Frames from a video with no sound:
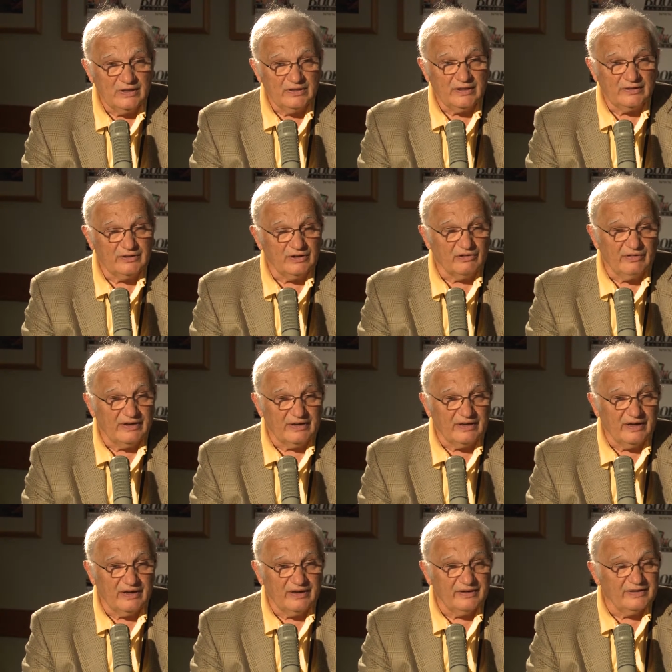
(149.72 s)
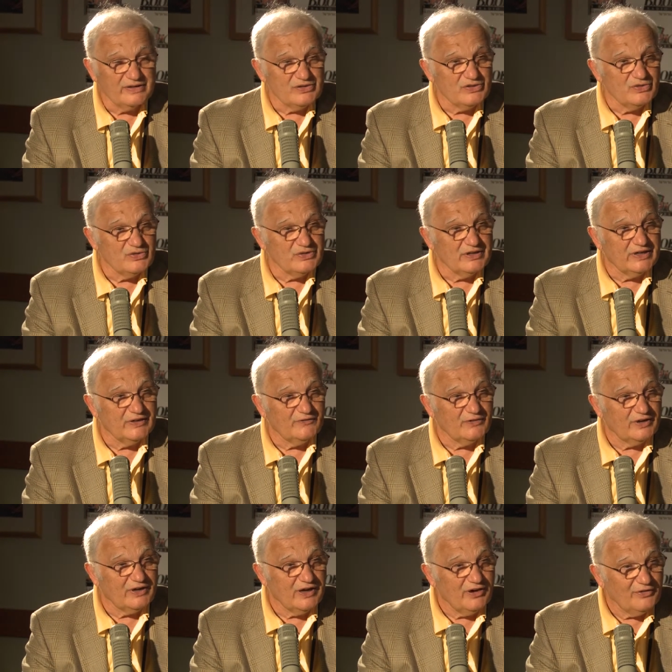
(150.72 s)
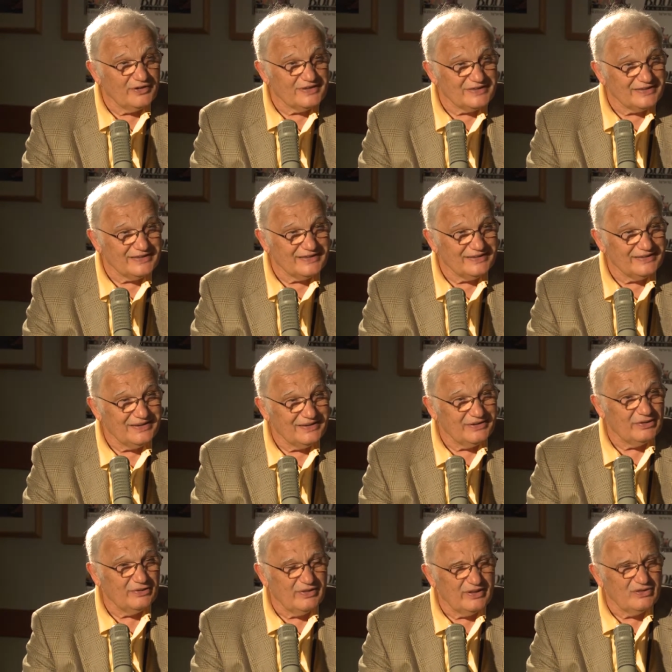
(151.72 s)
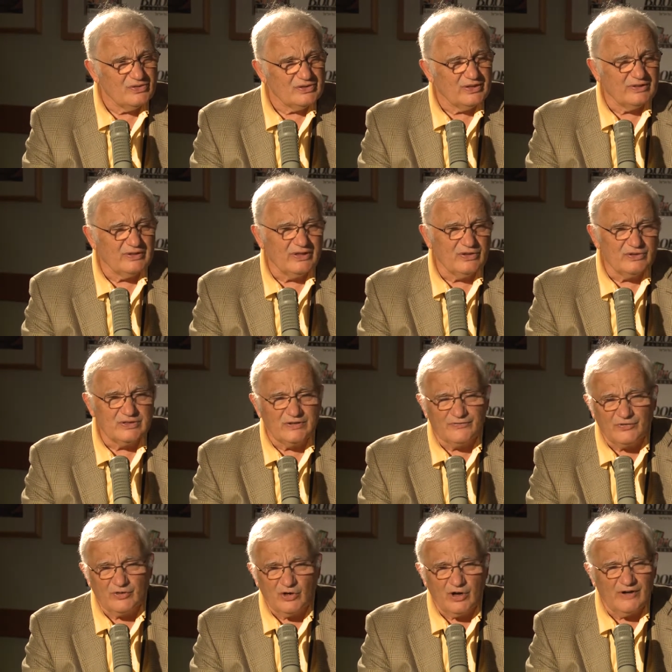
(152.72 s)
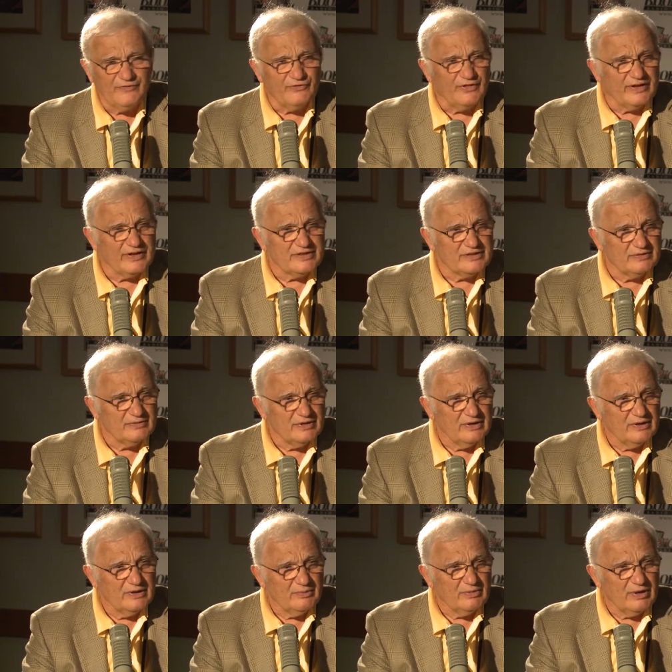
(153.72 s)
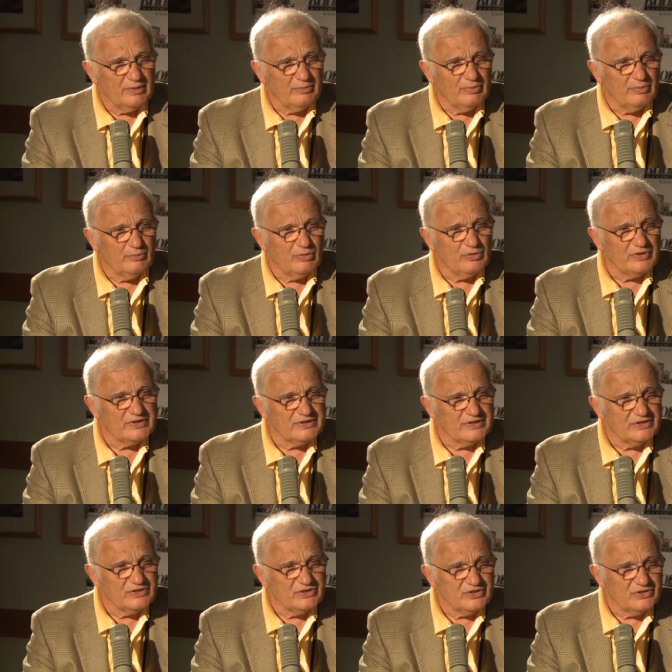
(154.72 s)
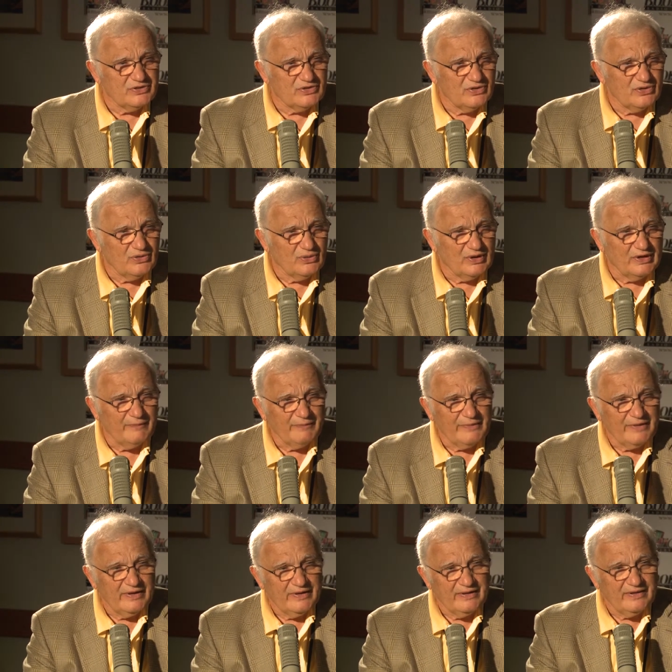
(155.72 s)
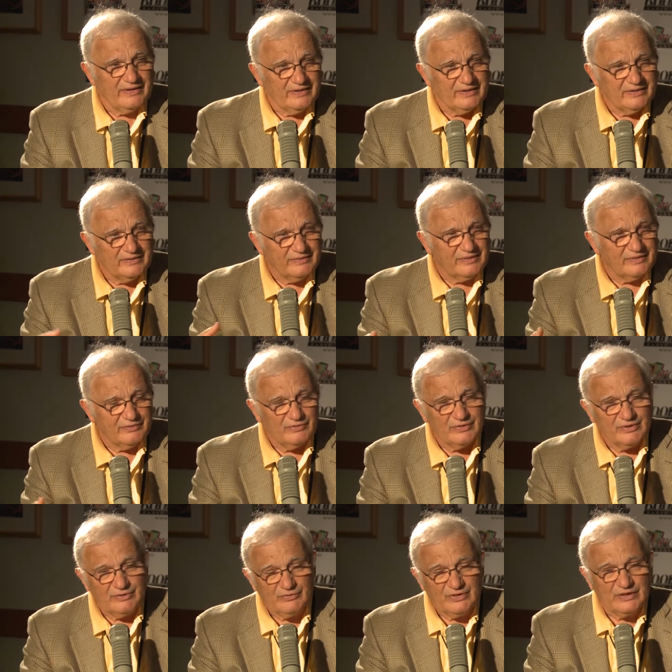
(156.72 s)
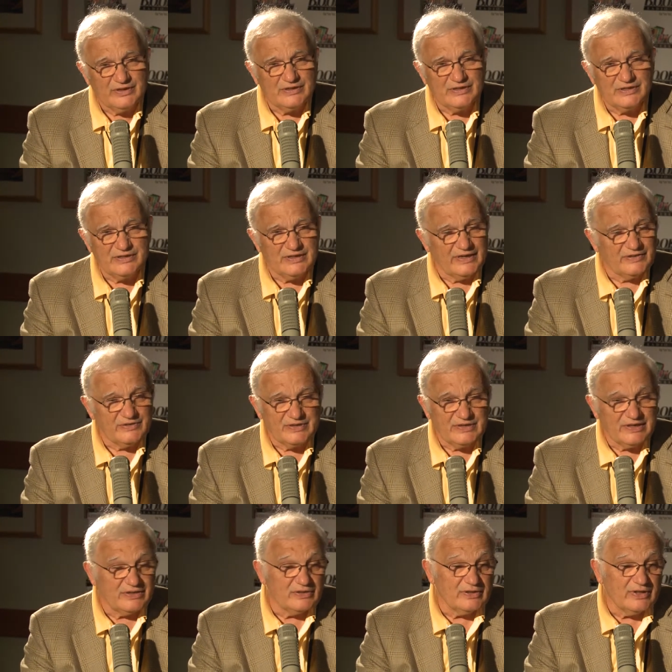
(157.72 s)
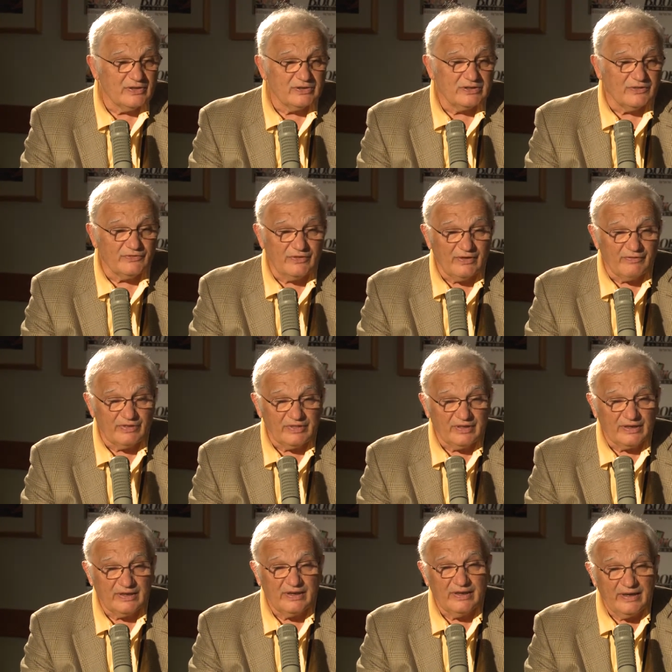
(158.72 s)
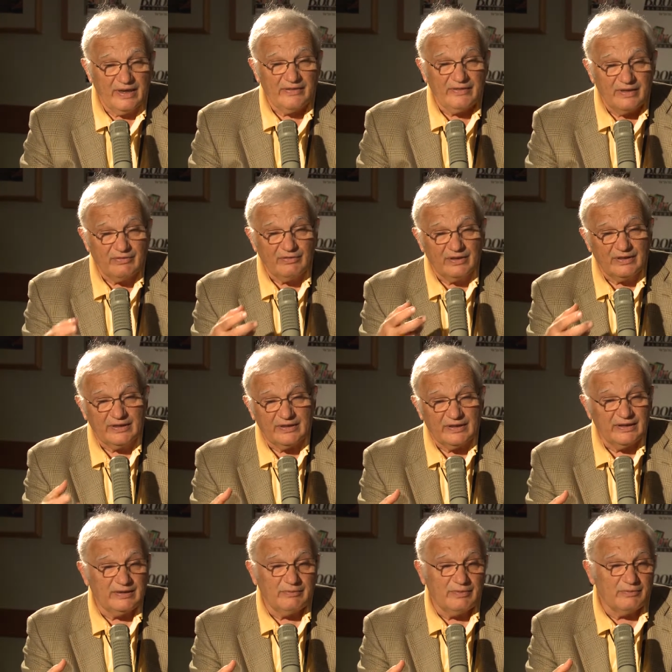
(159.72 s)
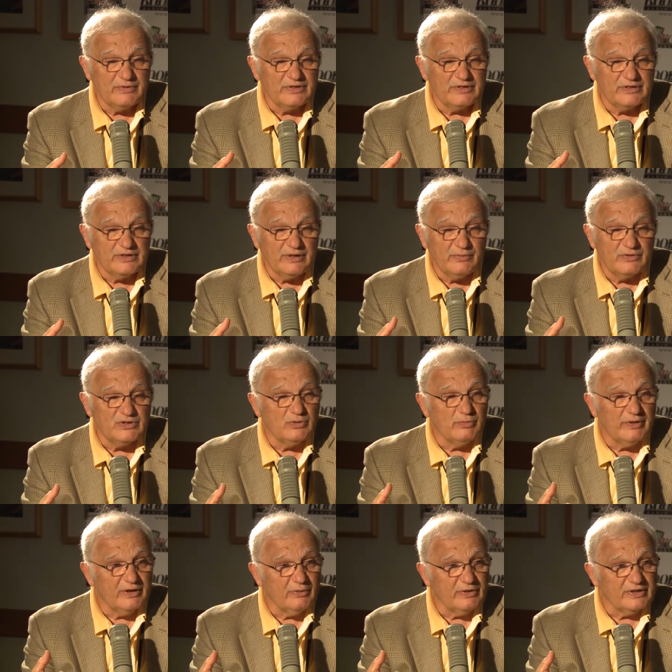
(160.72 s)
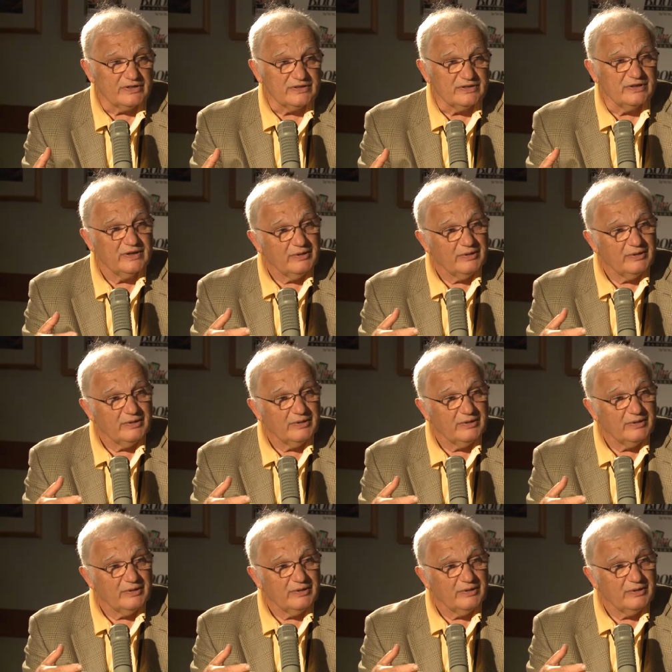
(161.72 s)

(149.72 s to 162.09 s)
that the Great Khan is using it for currency. You know, they use uh, they used it for offerings and uh, Buddhist and Shinto uh, uh, re religious exercise. So they used it for everything, and they really and it, it was it was ubiquitous.